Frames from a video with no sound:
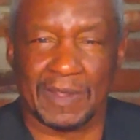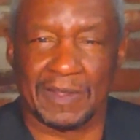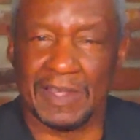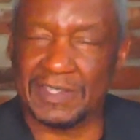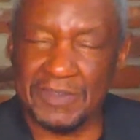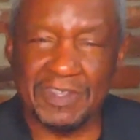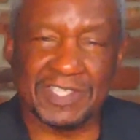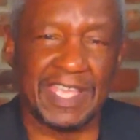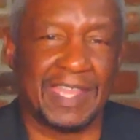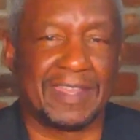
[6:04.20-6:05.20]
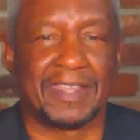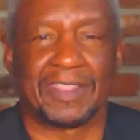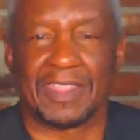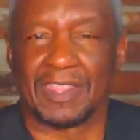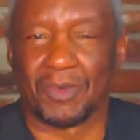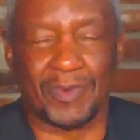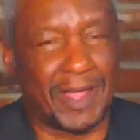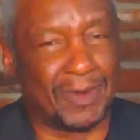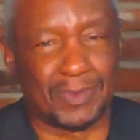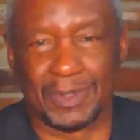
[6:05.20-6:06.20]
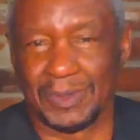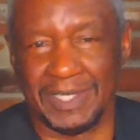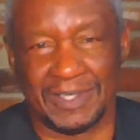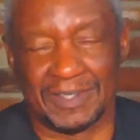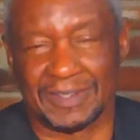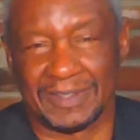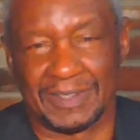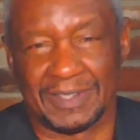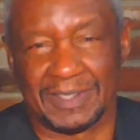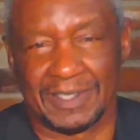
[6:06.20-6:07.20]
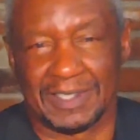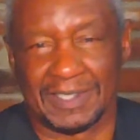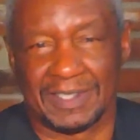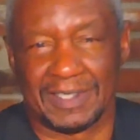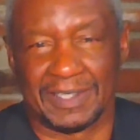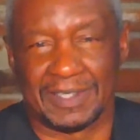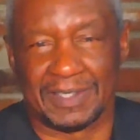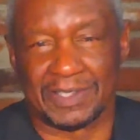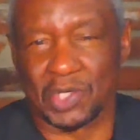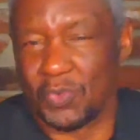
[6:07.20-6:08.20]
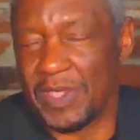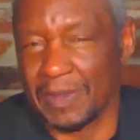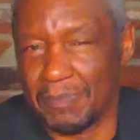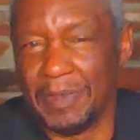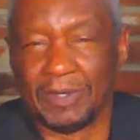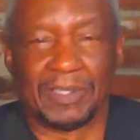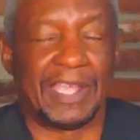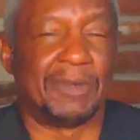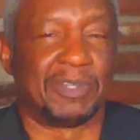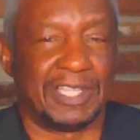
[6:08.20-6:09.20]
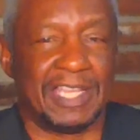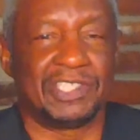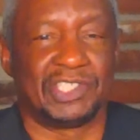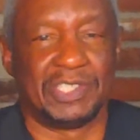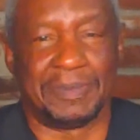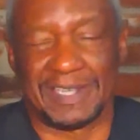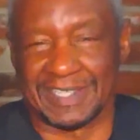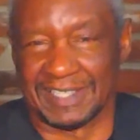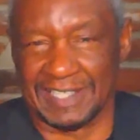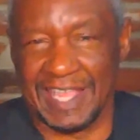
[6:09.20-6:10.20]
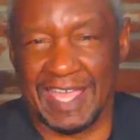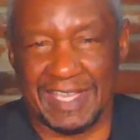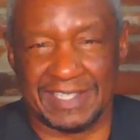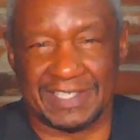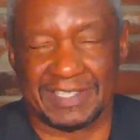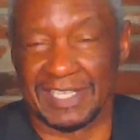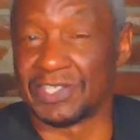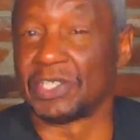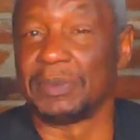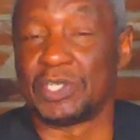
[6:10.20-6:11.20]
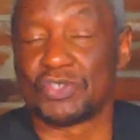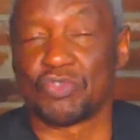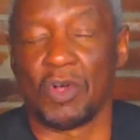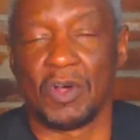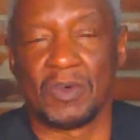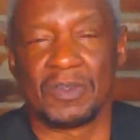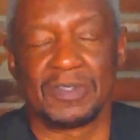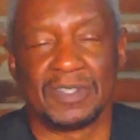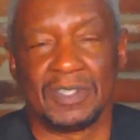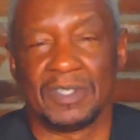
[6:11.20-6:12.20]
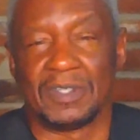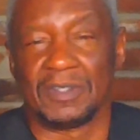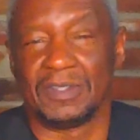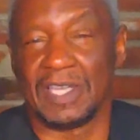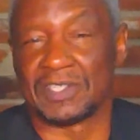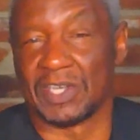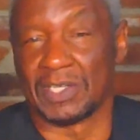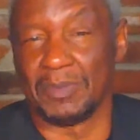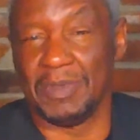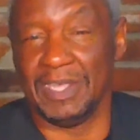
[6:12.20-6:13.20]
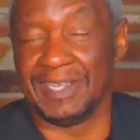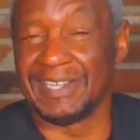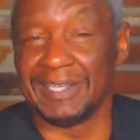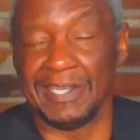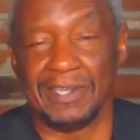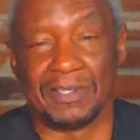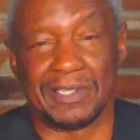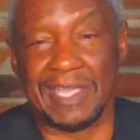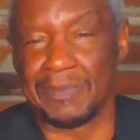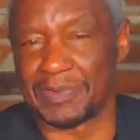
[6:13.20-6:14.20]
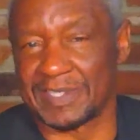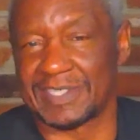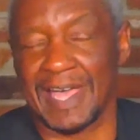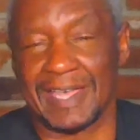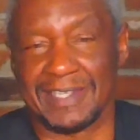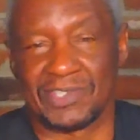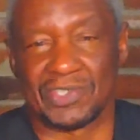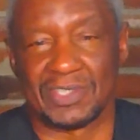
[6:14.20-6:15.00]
Let's understand the ground rule here so we can build a relationship that's going to last, that's going to be strong, that's going to be clear and precise.